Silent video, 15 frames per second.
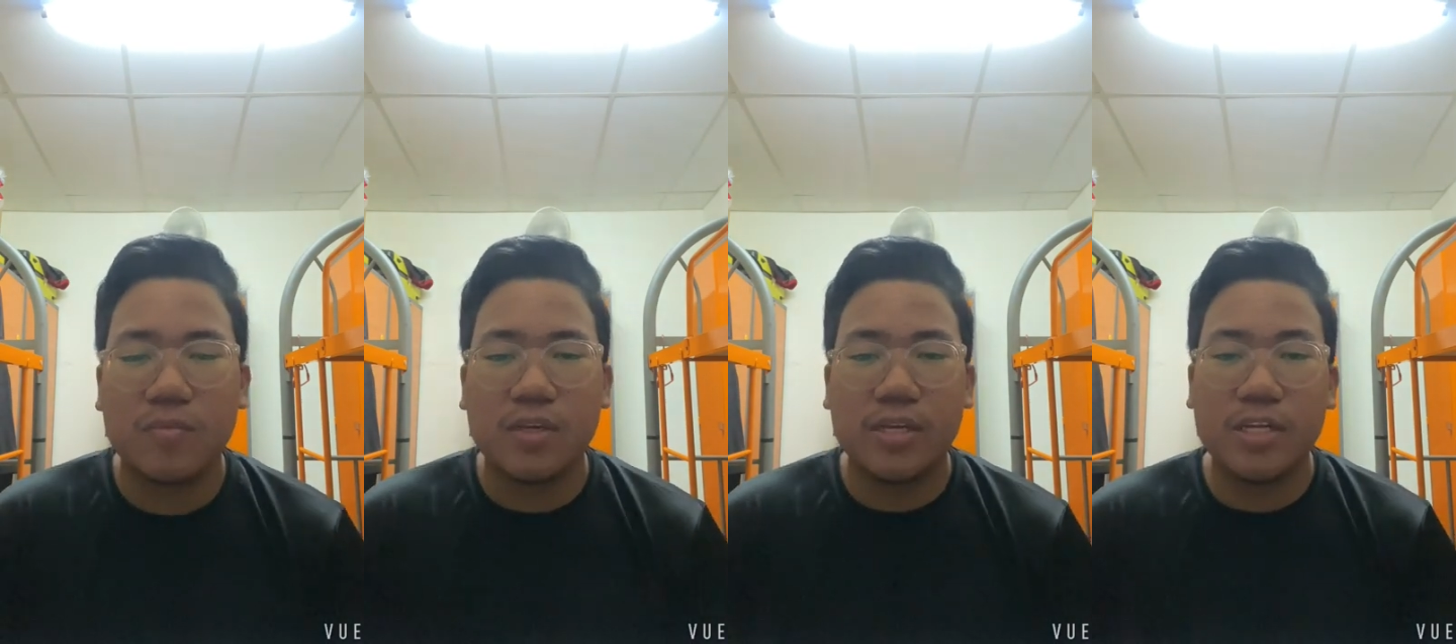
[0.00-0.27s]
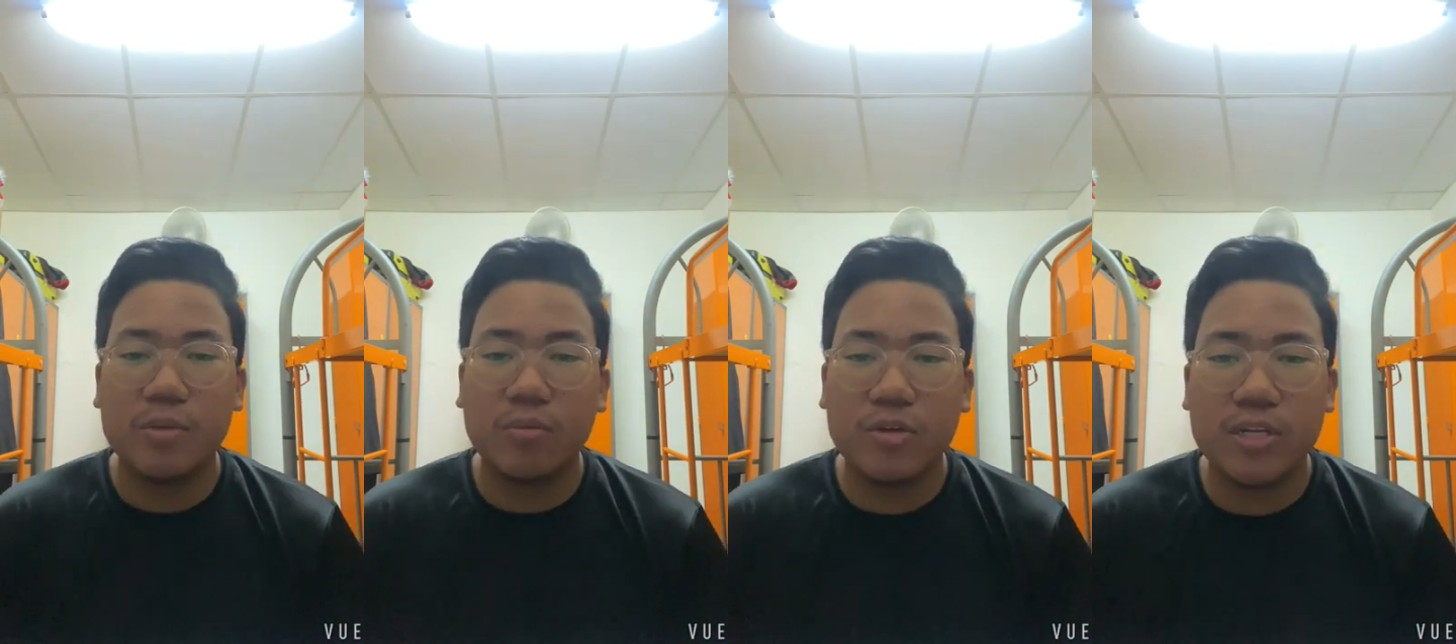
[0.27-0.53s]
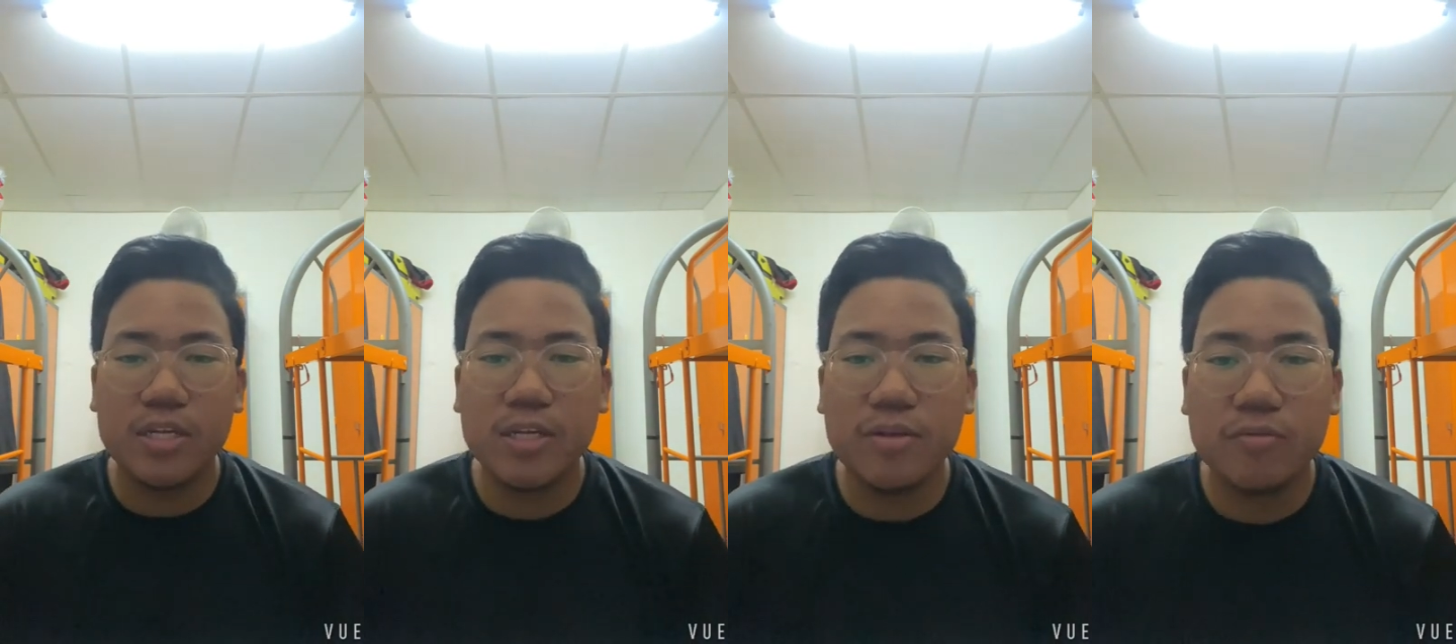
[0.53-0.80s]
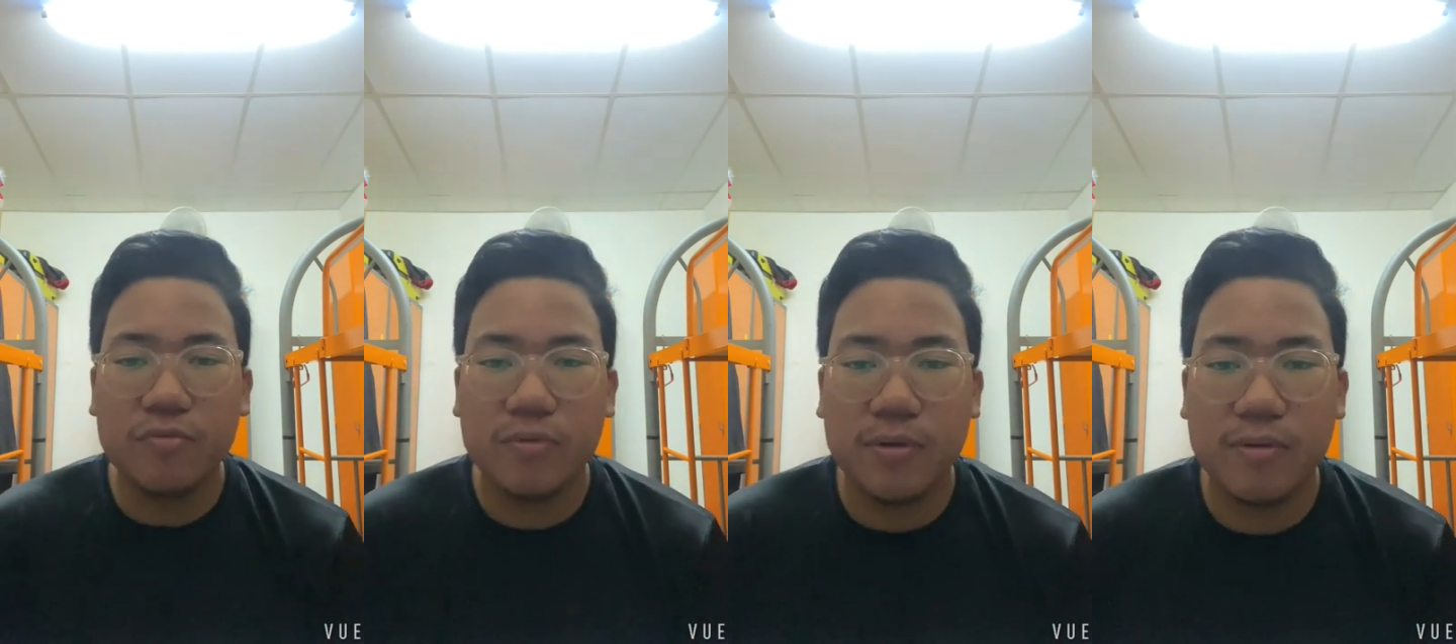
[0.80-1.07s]
in the
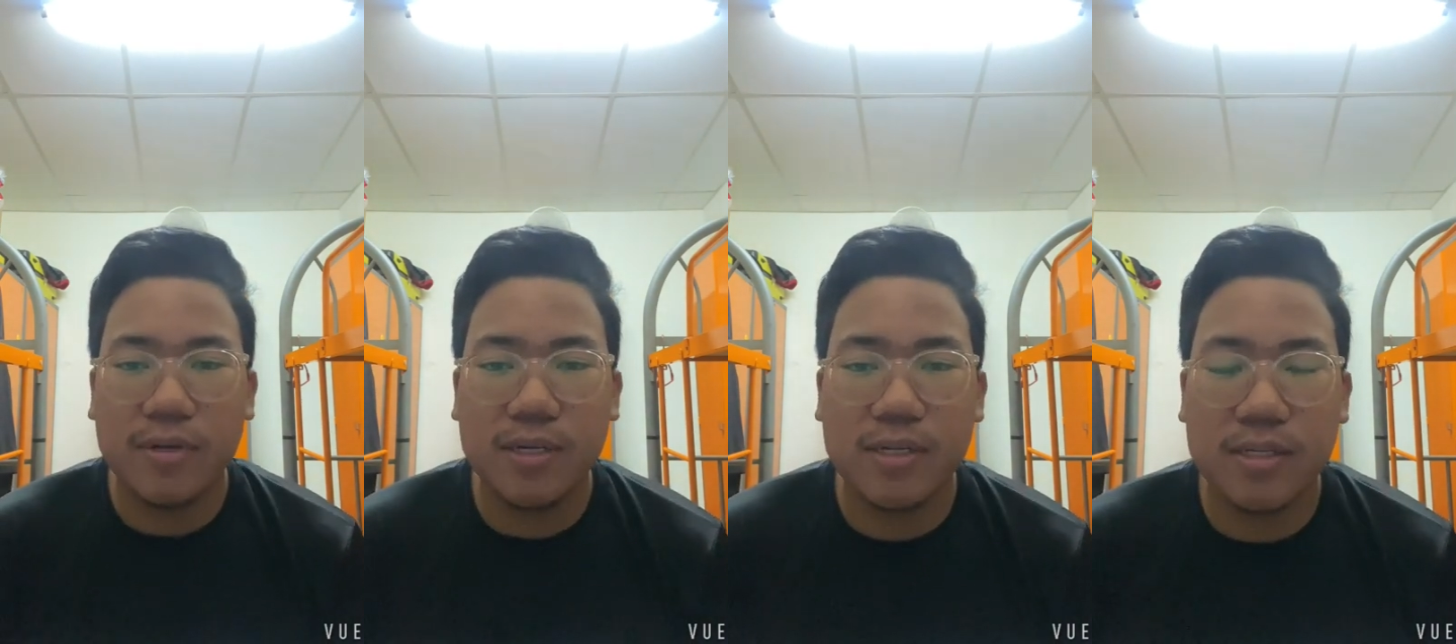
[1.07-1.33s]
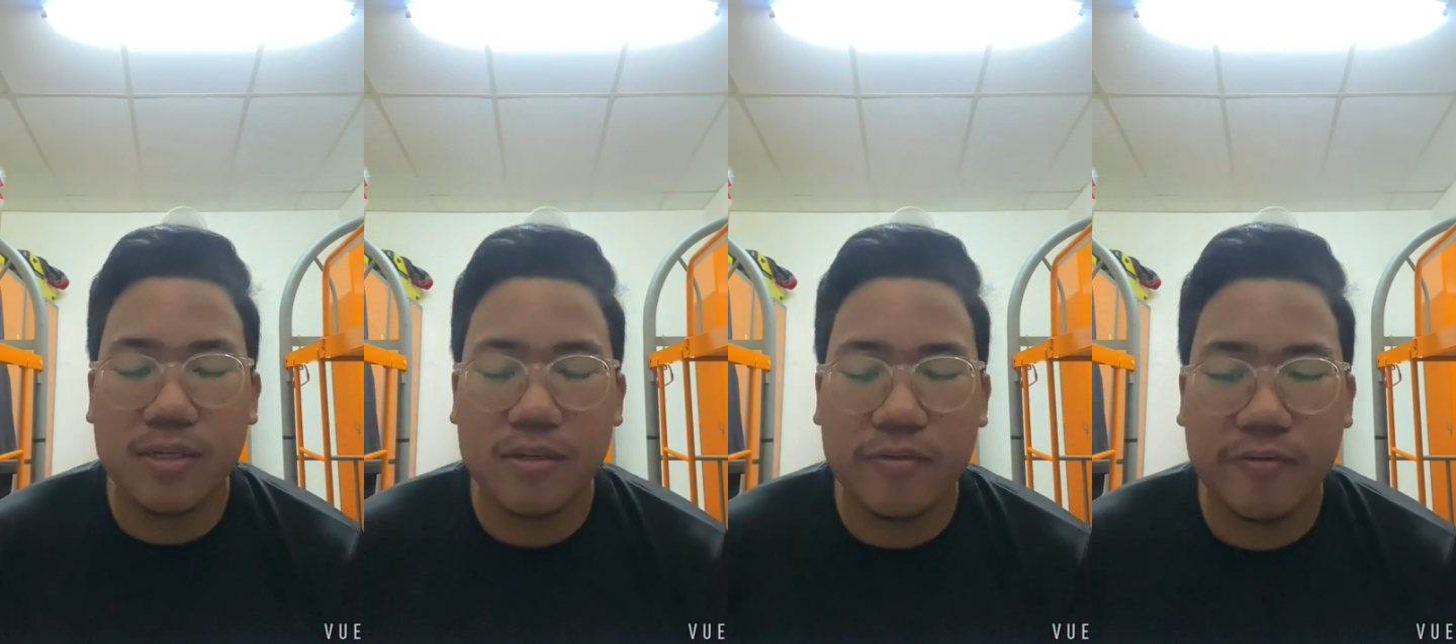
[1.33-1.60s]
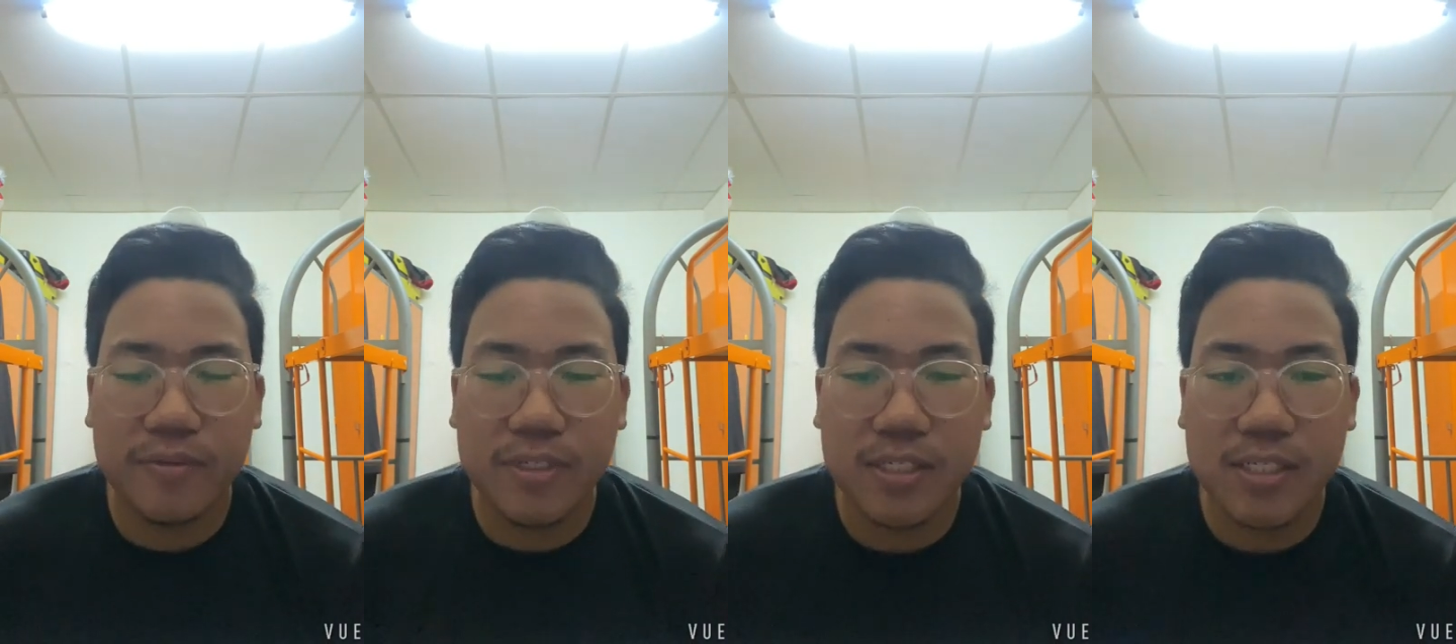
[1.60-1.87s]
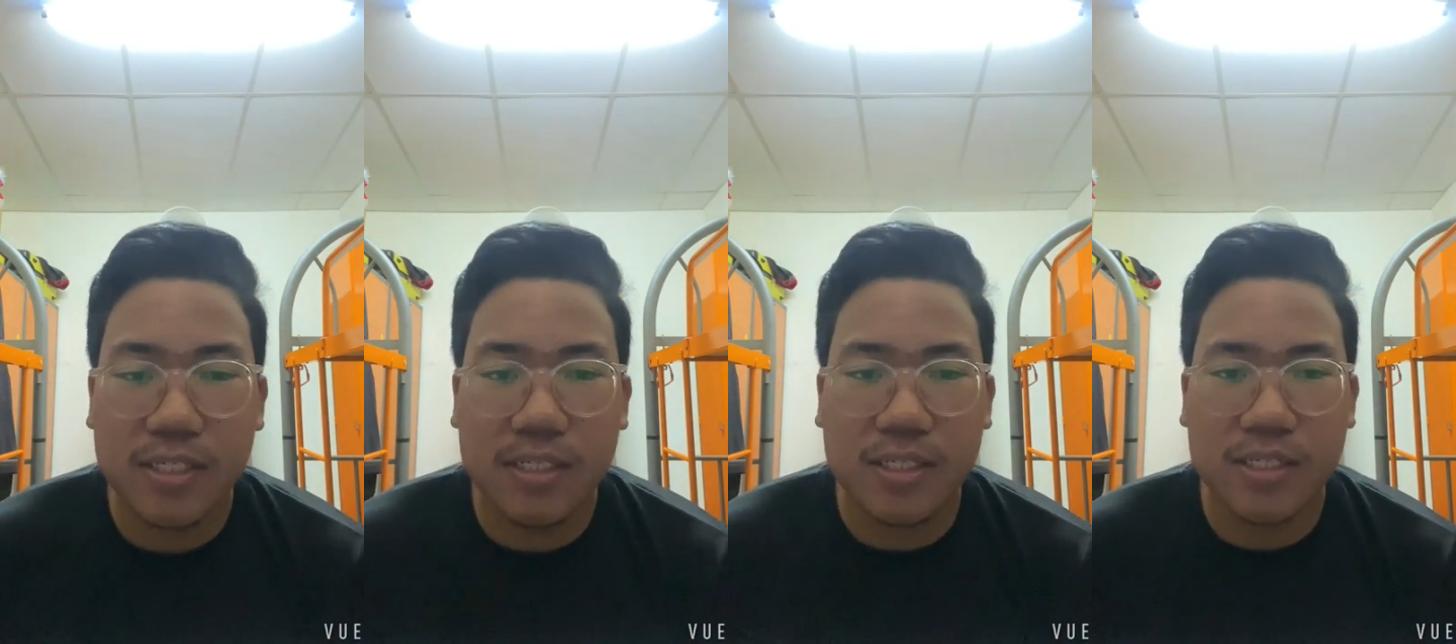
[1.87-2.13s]
morning we will
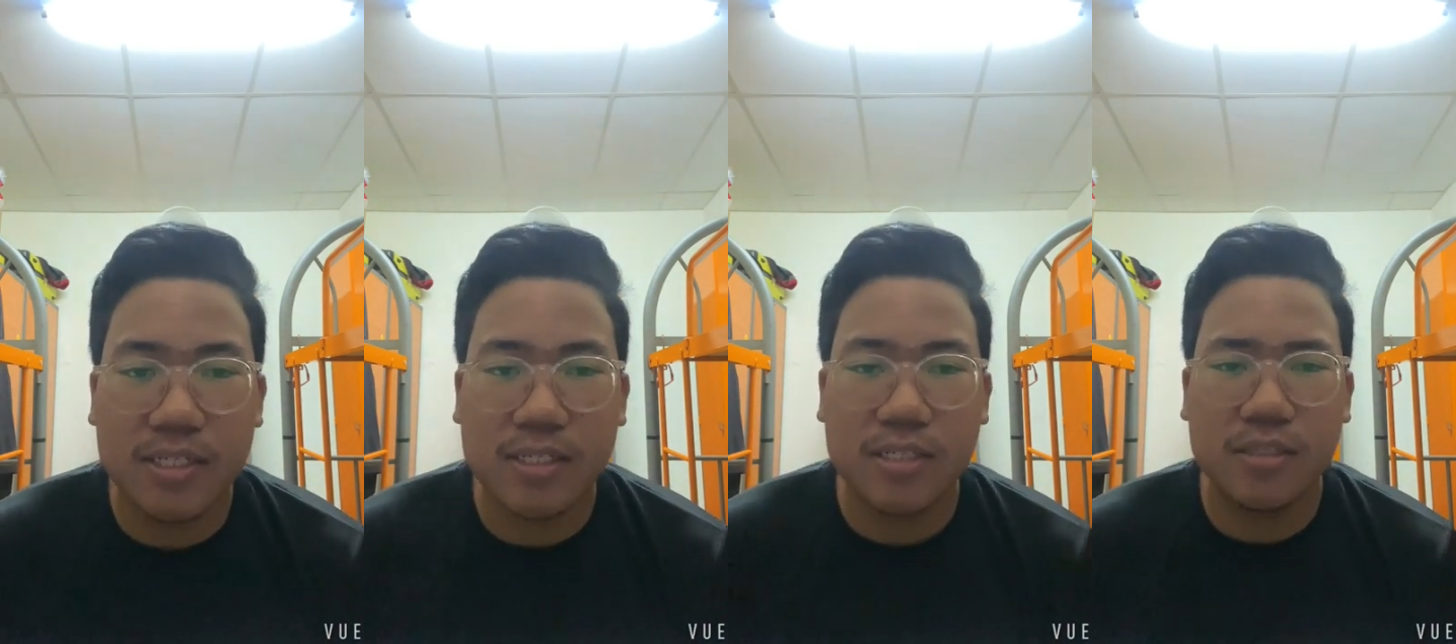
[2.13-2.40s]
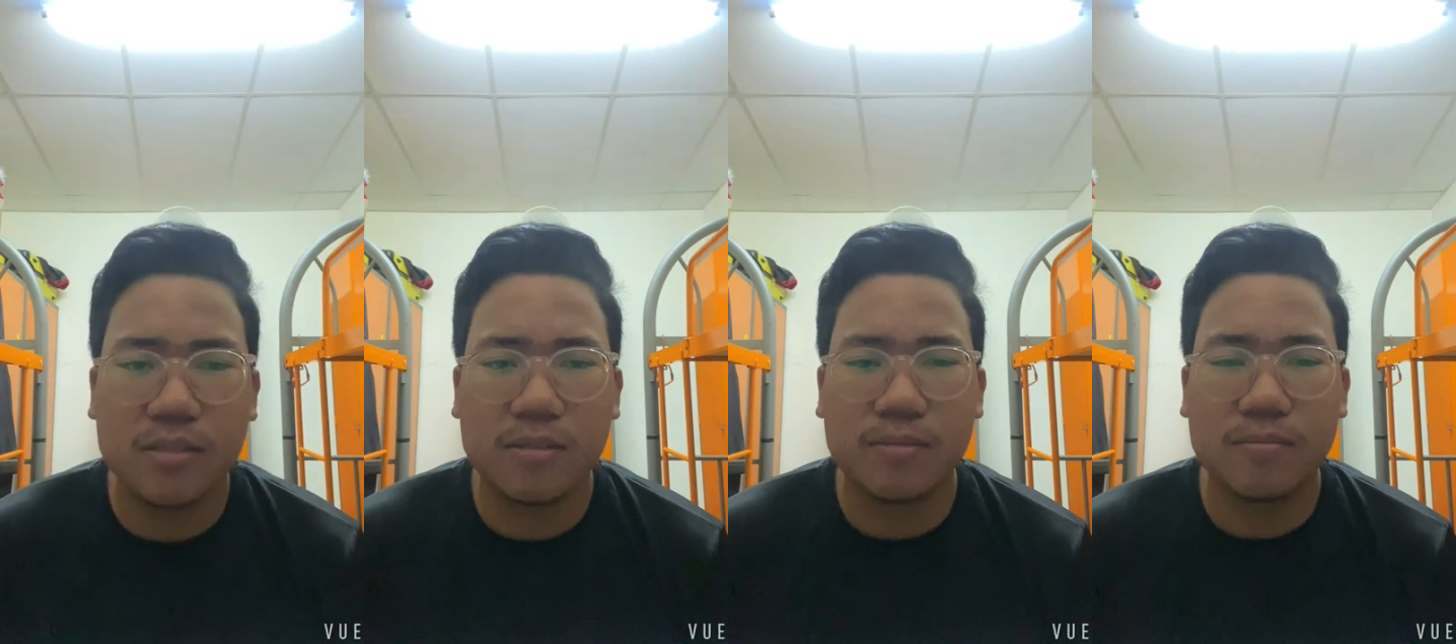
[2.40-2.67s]
visit the